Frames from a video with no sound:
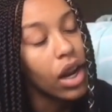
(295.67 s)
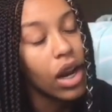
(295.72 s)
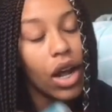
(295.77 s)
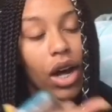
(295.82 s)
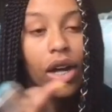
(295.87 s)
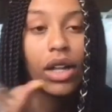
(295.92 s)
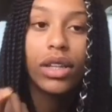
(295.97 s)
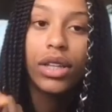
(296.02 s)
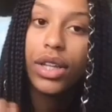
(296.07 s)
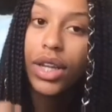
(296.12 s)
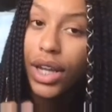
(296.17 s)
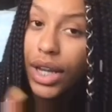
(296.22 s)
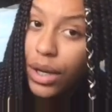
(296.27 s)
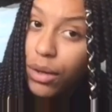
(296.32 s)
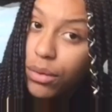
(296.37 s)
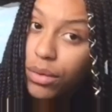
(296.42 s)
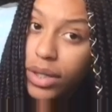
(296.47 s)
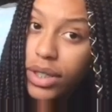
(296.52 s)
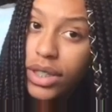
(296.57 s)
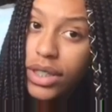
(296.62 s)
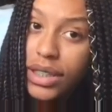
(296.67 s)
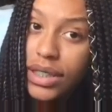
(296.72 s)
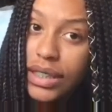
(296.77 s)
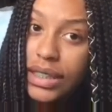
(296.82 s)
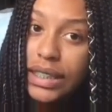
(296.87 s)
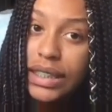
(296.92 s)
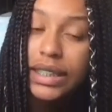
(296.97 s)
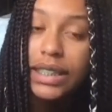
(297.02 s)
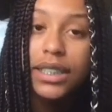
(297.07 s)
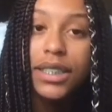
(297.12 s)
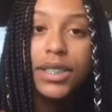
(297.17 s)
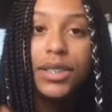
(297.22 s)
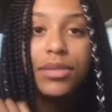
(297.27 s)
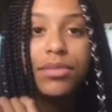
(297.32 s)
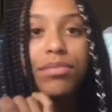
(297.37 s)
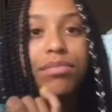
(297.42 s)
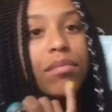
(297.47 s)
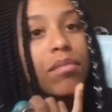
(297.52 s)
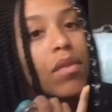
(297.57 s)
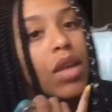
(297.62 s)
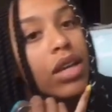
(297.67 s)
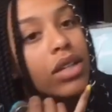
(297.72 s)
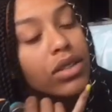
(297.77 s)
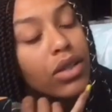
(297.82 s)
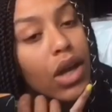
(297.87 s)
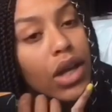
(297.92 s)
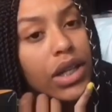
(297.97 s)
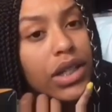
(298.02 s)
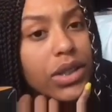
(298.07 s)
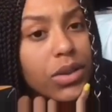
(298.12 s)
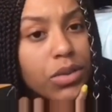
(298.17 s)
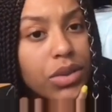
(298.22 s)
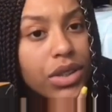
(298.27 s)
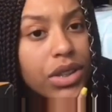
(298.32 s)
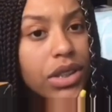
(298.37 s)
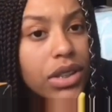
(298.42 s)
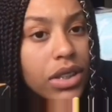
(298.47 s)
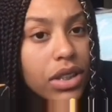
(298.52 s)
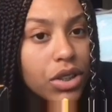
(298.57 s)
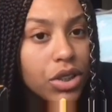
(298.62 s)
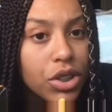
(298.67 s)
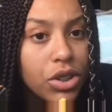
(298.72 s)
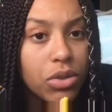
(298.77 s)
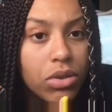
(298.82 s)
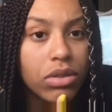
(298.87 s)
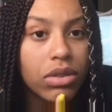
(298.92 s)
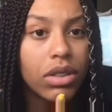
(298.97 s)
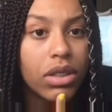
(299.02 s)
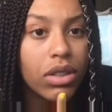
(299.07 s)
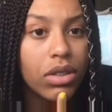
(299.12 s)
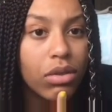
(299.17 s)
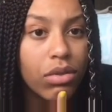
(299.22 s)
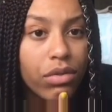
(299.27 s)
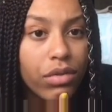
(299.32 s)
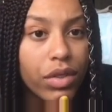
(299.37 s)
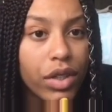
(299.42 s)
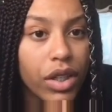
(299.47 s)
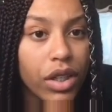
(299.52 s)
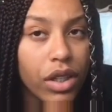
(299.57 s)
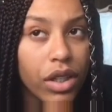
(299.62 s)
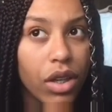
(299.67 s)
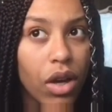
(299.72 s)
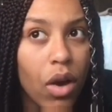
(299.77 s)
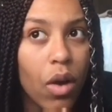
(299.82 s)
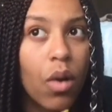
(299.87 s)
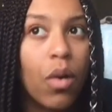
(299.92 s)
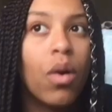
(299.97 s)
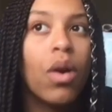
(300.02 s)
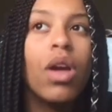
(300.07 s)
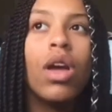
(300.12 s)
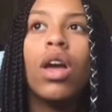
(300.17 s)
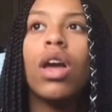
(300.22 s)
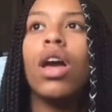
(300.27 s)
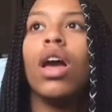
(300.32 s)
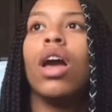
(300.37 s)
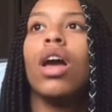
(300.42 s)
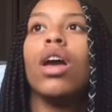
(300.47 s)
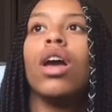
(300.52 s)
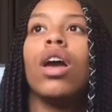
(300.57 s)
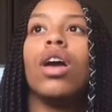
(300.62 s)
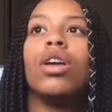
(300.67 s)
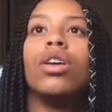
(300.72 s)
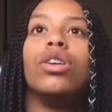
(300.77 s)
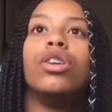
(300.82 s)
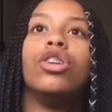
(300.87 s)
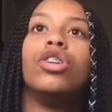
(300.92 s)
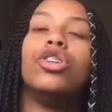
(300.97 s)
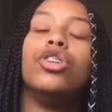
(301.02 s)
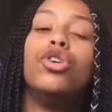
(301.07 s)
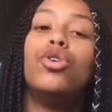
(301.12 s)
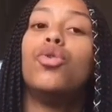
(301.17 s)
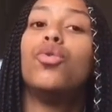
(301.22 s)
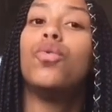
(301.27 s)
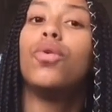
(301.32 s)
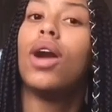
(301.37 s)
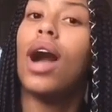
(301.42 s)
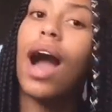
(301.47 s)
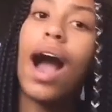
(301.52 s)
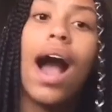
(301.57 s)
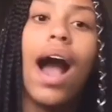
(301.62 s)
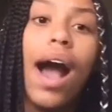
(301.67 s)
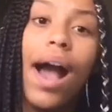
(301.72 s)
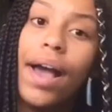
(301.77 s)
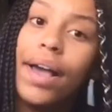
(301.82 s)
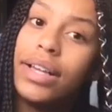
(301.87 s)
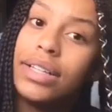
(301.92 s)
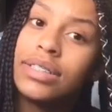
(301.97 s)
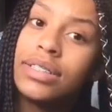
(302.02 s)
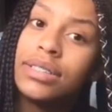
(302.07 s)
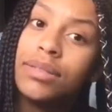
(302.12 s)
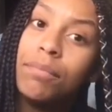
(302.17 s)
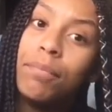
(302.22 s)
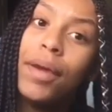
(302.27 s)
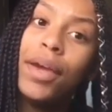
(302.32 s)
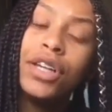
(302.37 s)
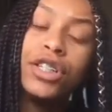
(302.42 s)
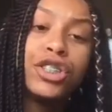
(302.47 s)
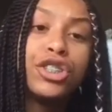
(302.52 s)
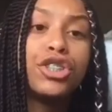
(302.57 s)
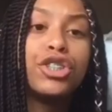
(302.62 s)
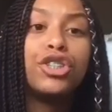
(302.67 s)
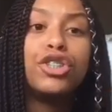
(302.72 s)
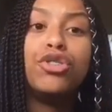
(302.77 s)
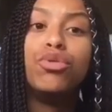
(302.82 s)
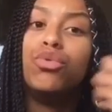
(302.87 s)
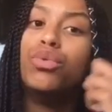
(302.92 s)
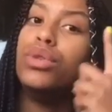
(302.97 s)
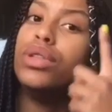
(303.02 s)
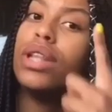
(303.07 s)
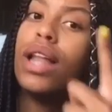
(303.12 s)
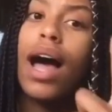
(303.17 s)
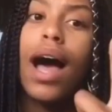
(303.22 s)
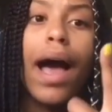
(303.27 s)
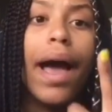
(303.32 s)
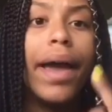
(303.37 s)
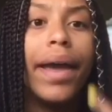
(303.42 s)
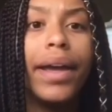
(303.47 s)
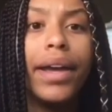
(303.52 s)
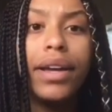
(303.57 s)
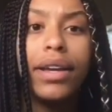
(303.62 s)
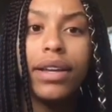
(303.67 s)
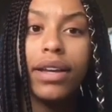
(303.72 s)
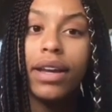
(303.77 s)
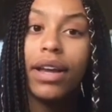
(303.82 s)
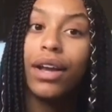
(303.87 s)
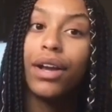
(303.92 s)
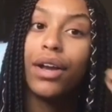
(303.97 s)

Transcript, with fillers: and other areas. So this was just a short little video. You guys, make sure you like,